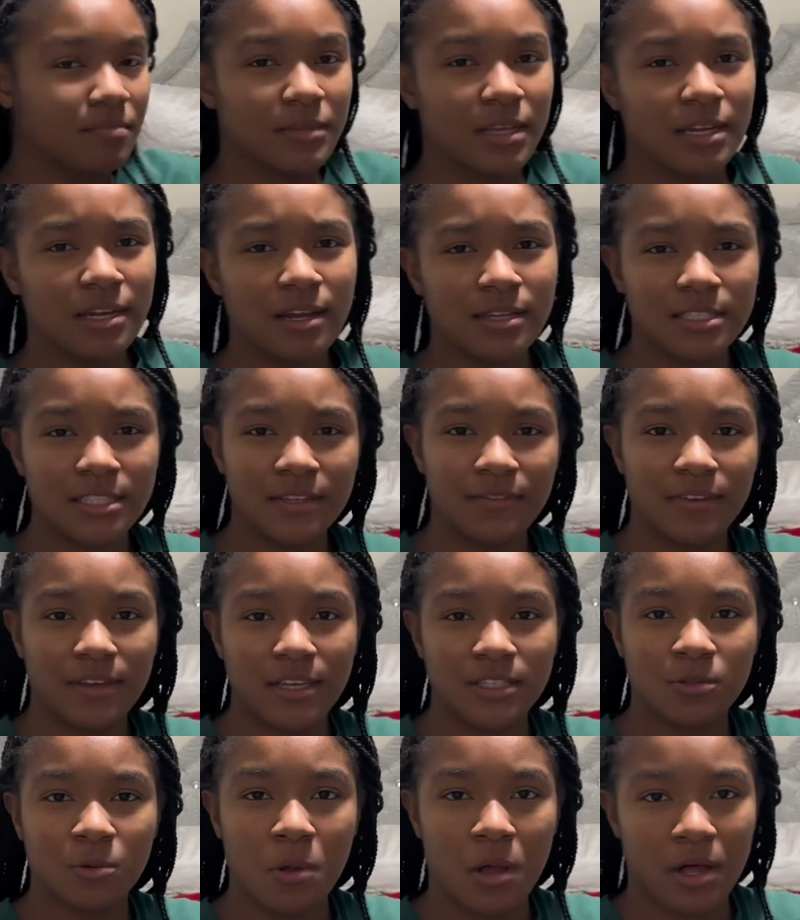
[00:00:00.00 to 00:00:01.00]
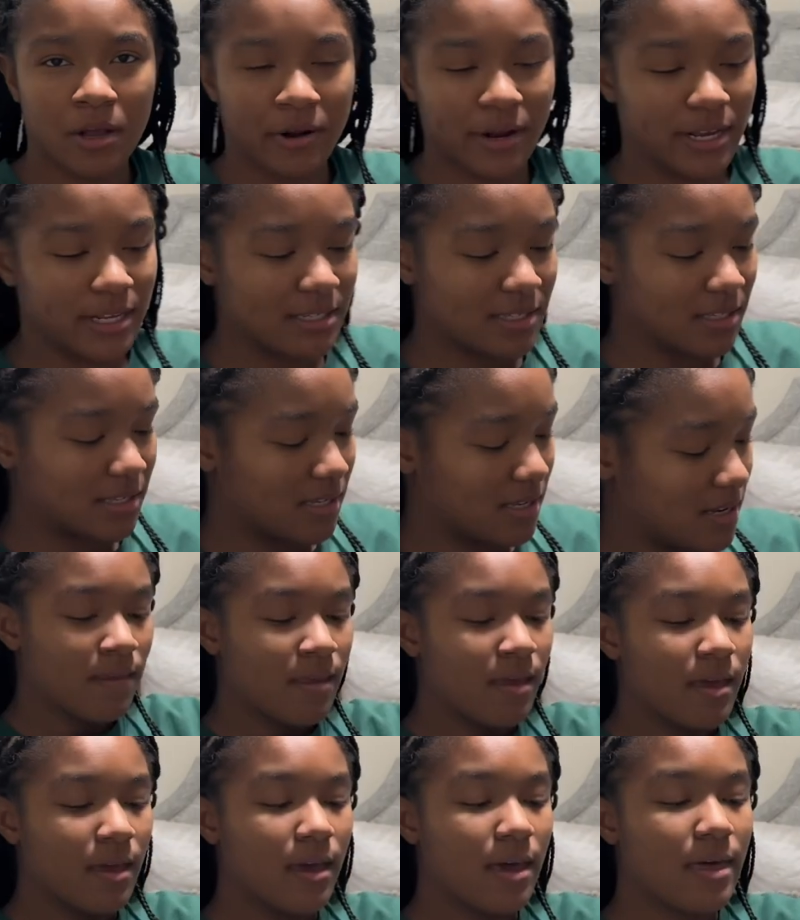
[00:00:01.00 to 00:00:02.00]
Not CVS, Walgreens.
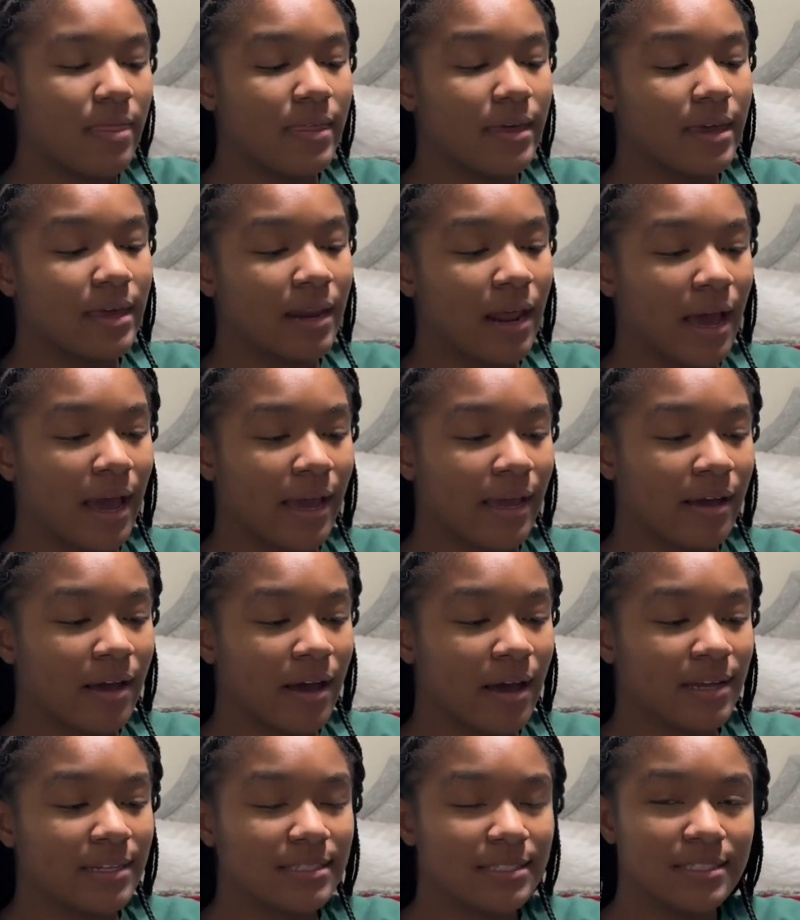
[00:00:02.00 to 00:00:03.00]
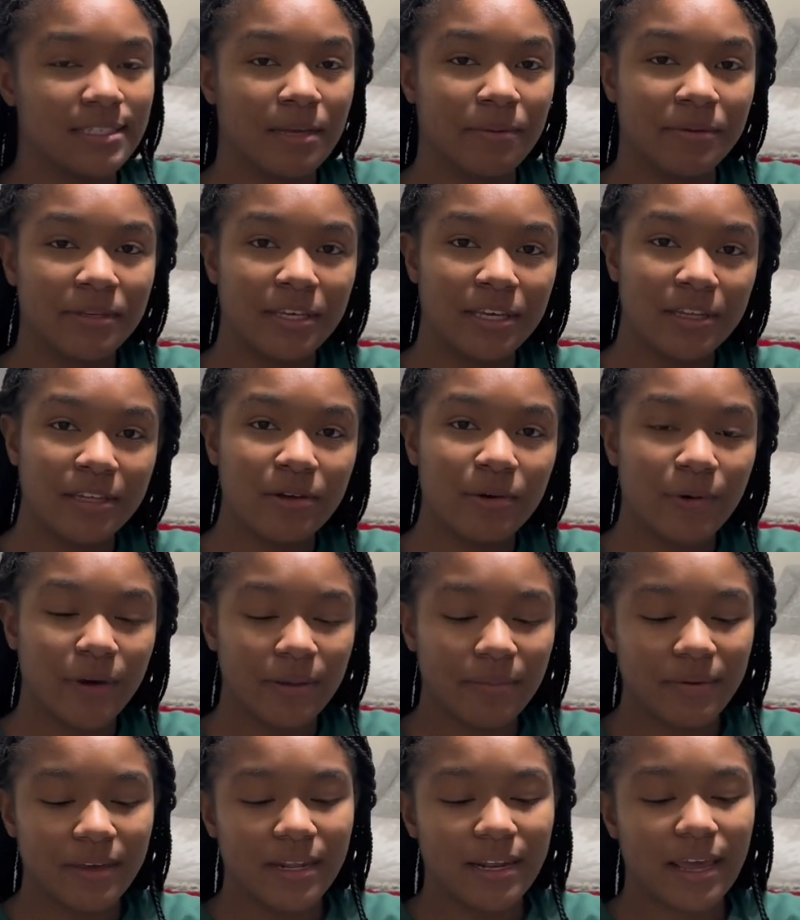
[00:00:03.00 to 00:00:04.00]
And then I got some healing
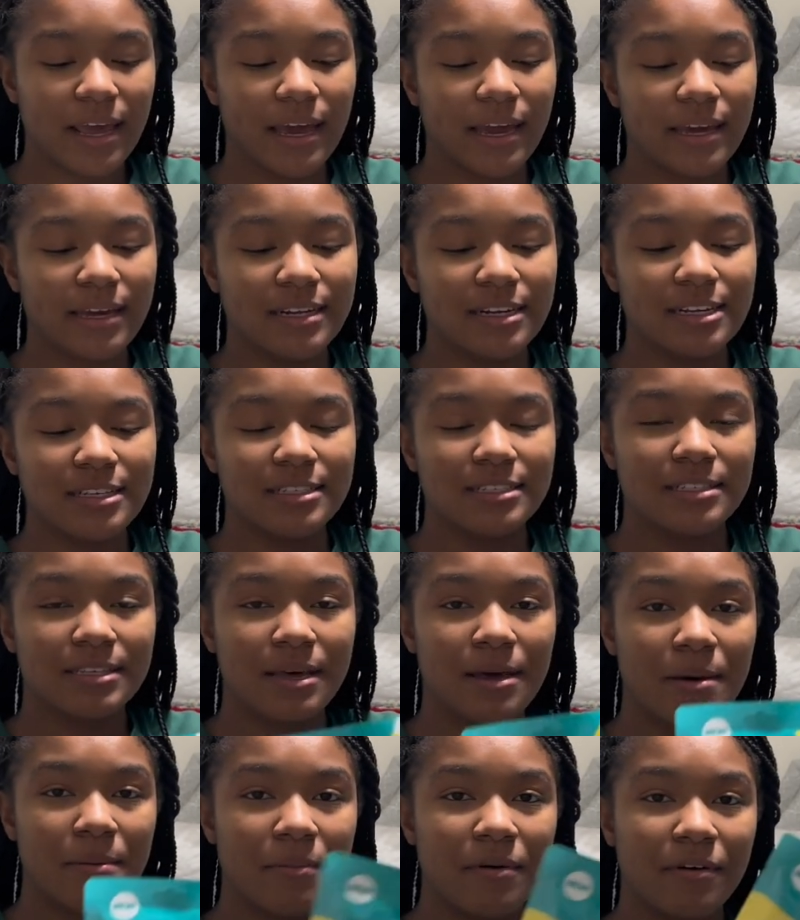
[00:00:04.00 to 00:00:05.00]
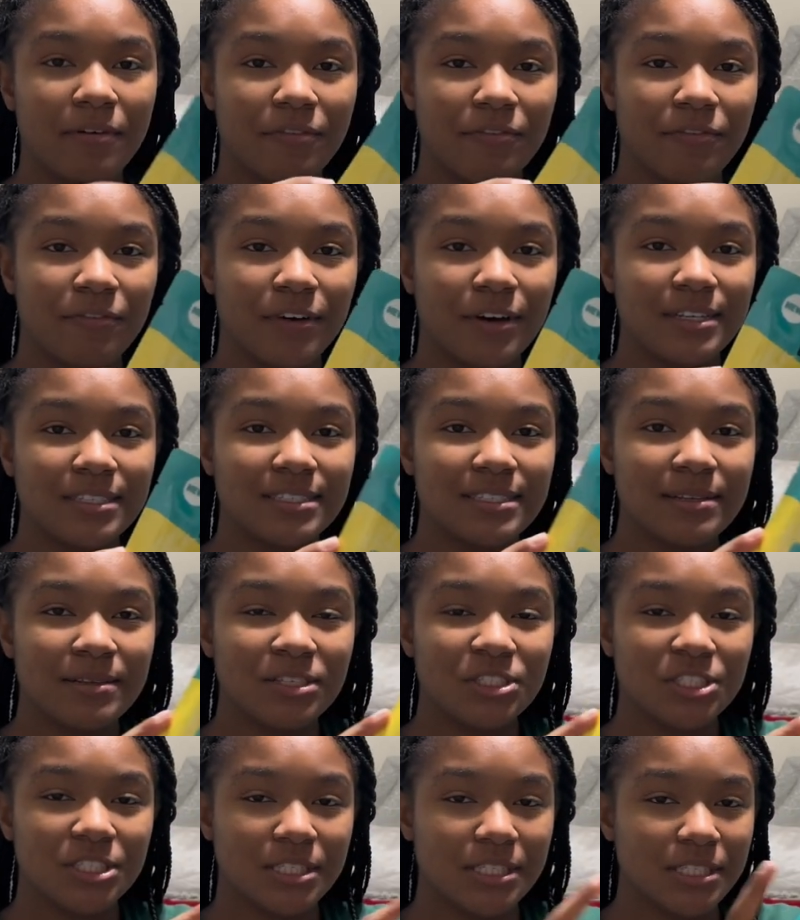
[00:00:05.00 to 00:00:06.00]
ointment and some foot
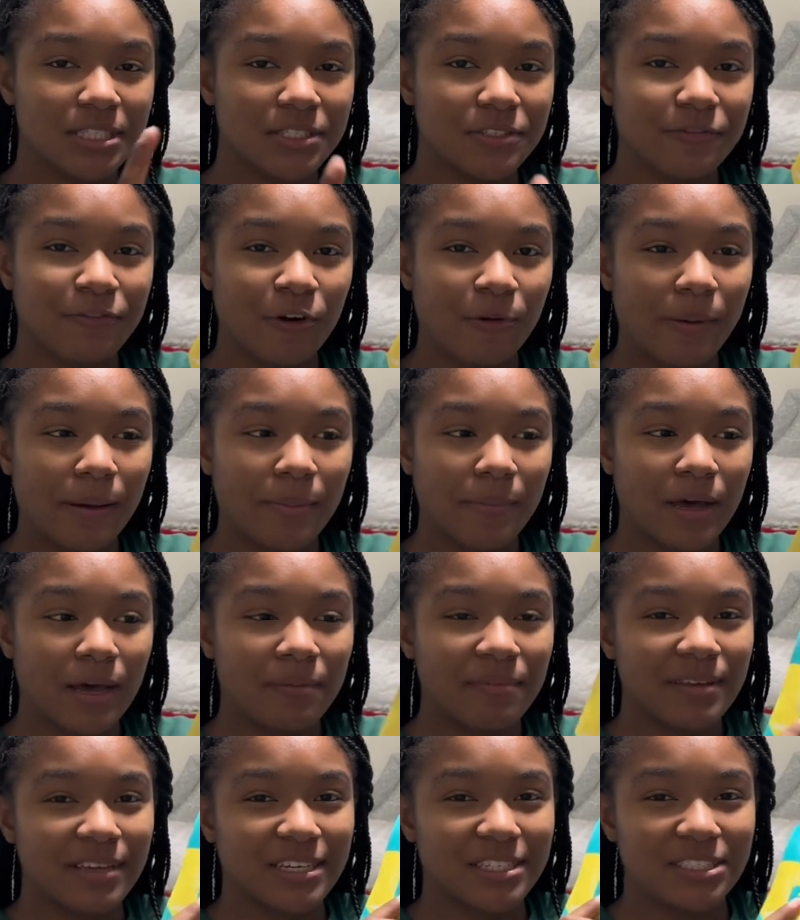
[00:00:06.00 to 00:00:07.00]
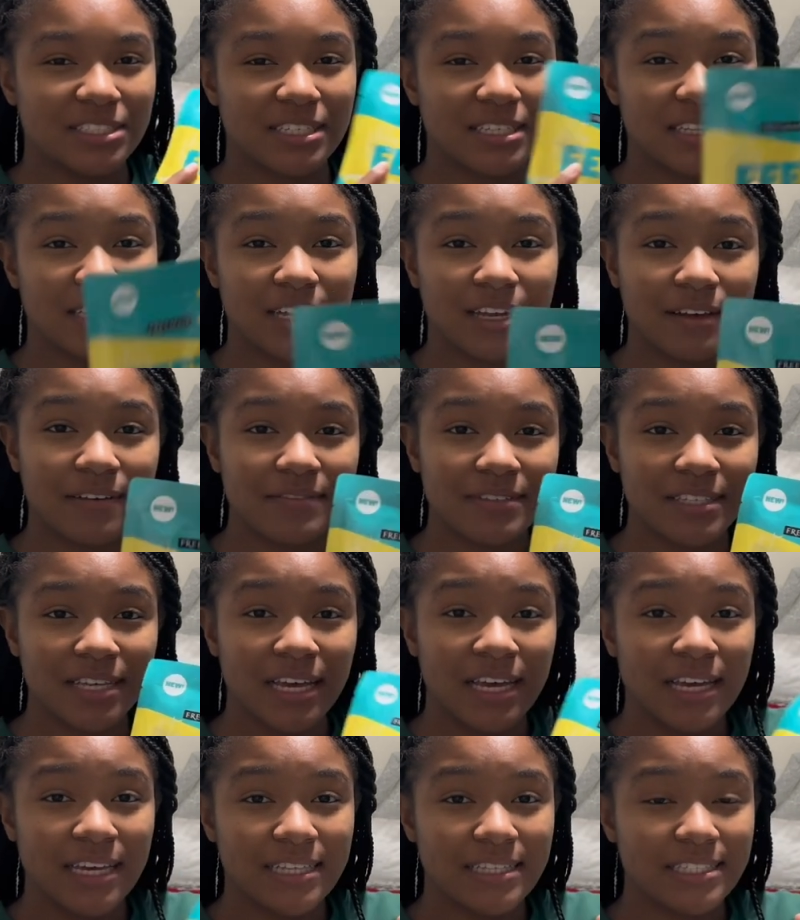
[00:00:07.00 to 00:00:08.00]
sheets for my mom because she loves
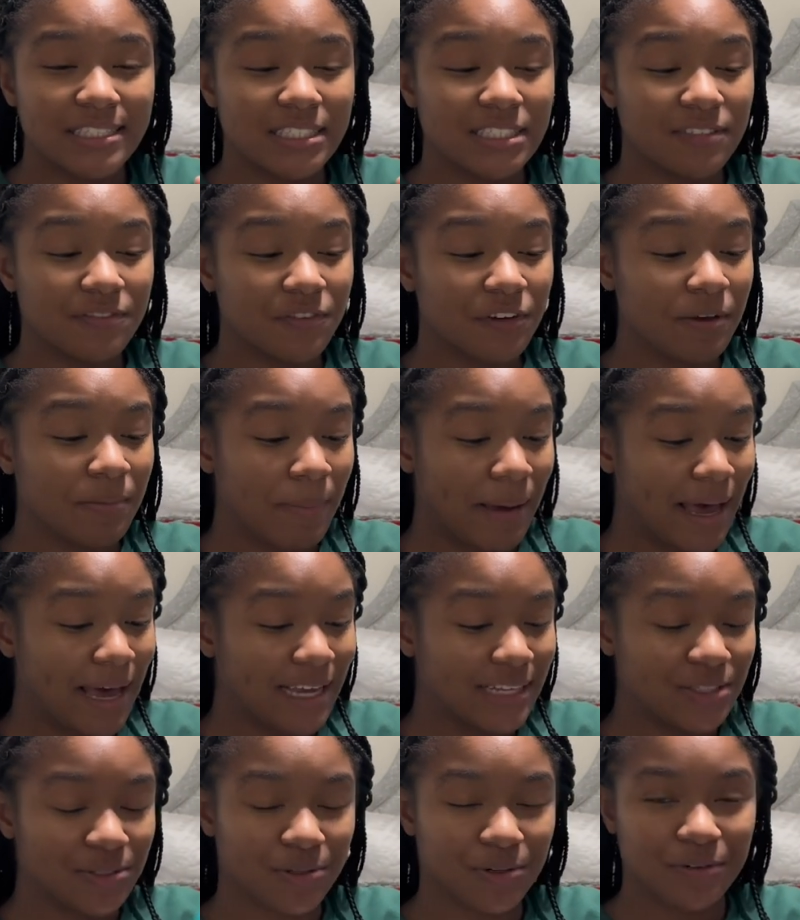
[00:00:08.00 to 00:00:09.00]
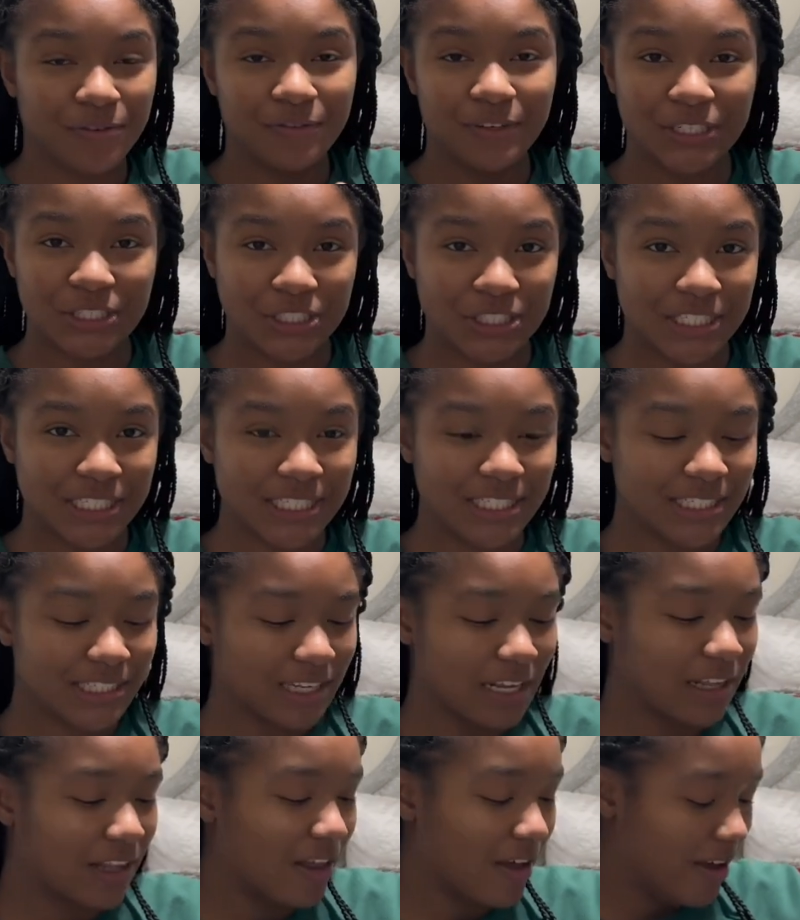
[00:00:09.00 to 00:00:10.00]
these foot masks or foot sheets a
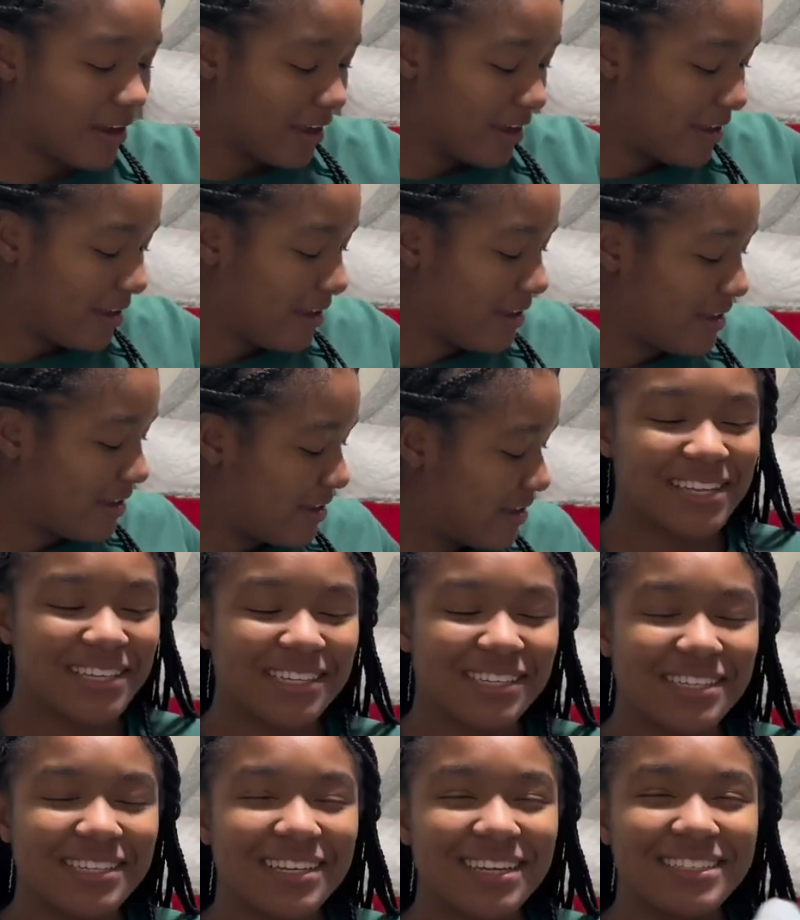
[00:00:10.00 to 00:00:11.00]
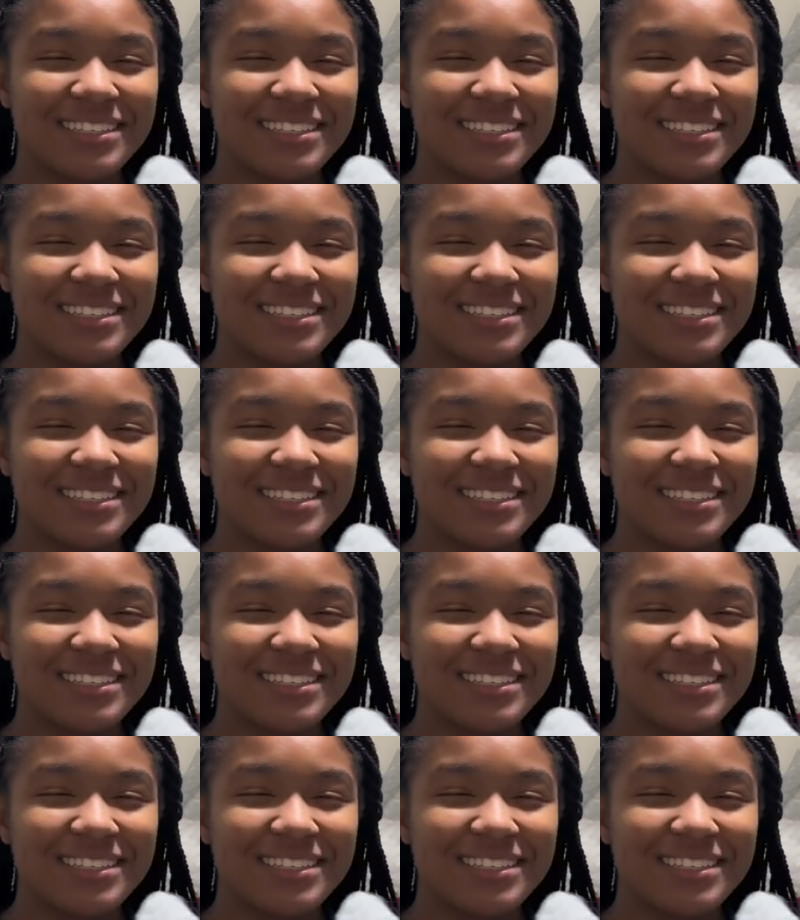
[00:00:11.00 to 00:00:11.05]
lot. This isn't a